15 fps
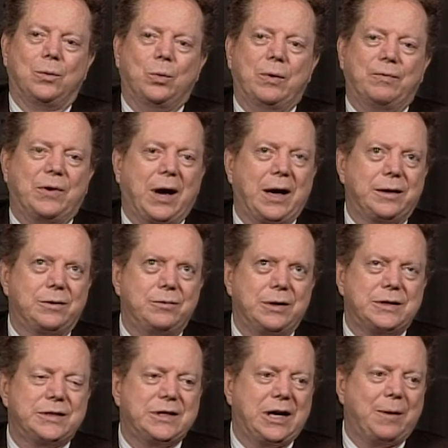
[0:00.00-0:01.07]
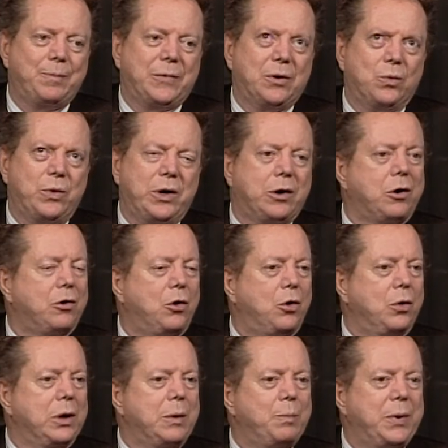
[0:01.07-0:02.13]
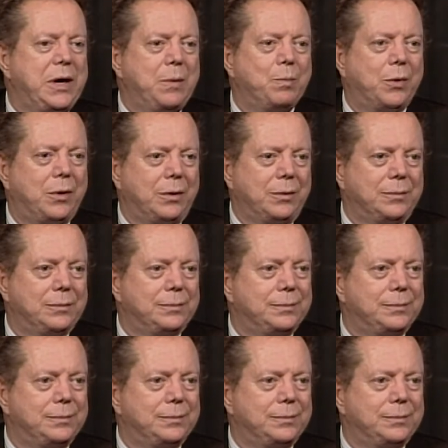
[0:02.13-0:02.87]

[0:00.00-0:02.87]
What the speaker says: We've got to accept that we are a holy people.